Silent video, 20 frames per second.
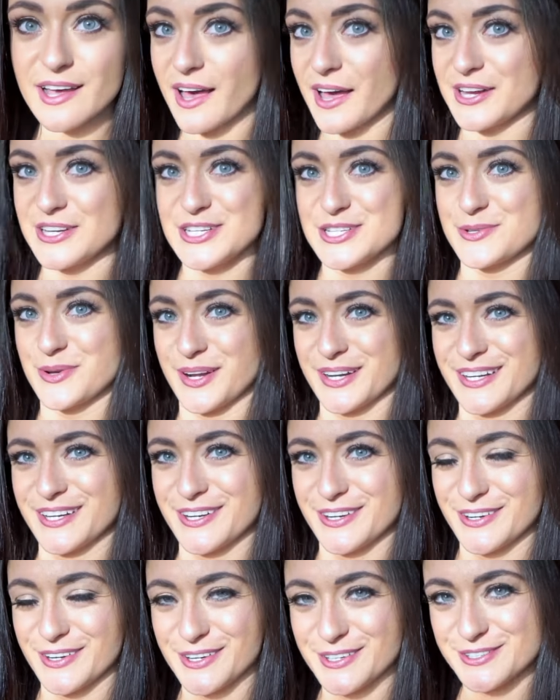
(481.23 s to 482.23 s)
I just wanted
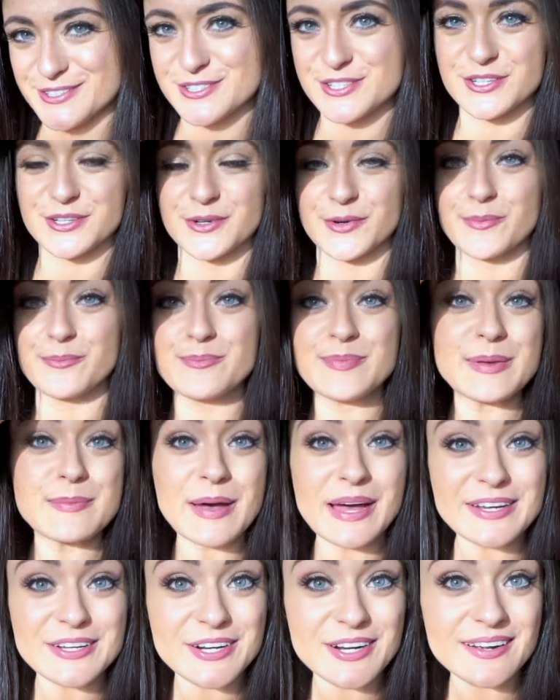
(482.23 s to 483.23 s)
her to be
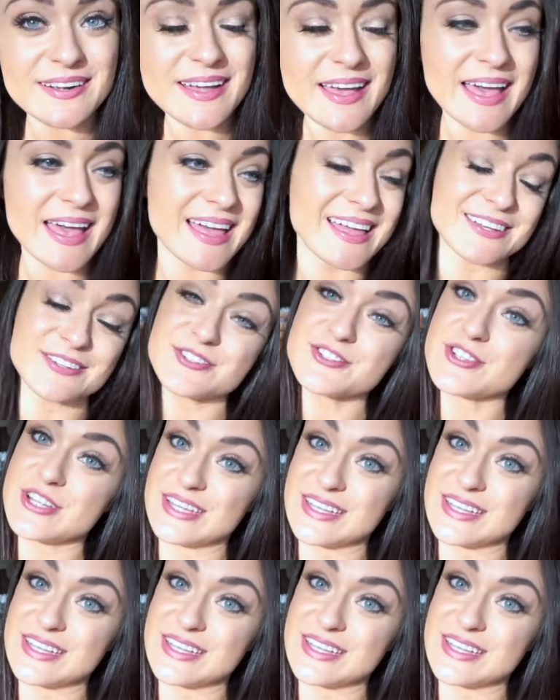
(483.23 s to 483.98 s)
better, and she